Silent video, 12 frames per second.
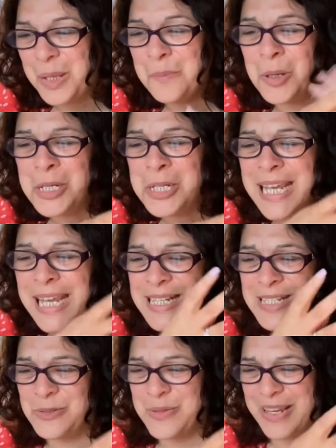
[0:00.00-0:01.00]
politics
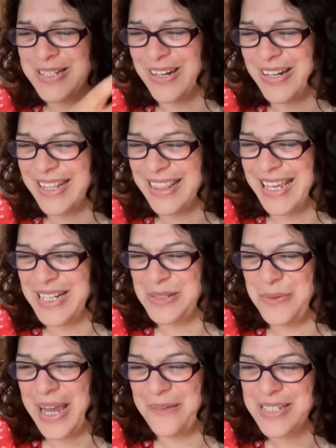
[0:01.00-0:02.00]
and all those kind of things that
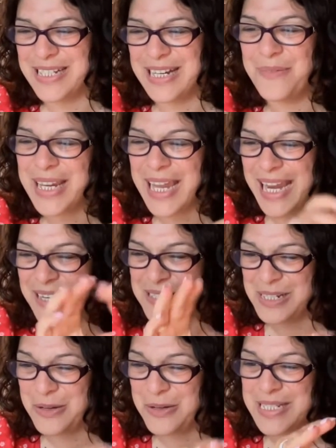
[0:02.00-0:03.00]
we have to navigate, and
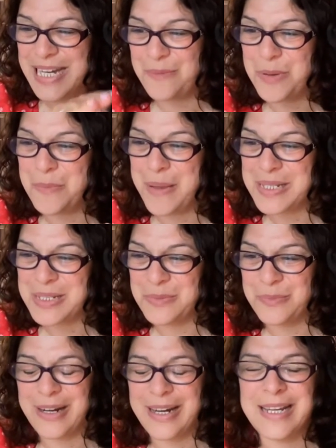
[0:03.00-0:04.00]
slows down
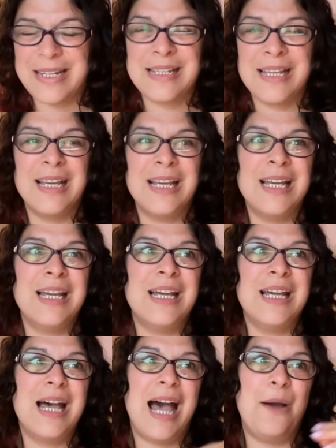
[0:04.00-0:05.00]
momentum, right?
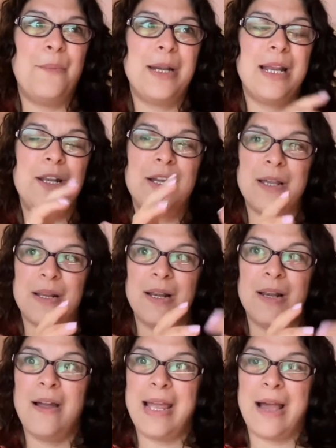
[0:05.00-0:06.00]
And when I look at
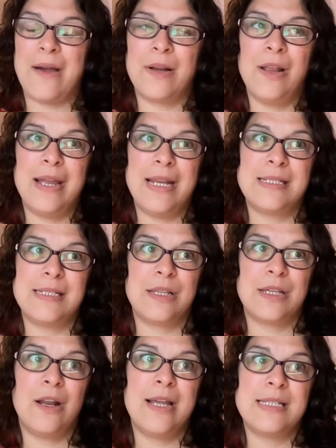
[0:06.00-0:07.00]
our clients and the
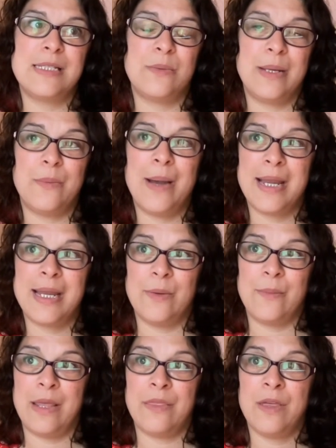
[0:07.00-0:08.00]
clients that we are
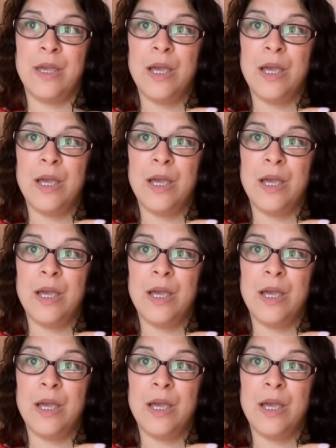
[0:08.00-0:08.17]
working with,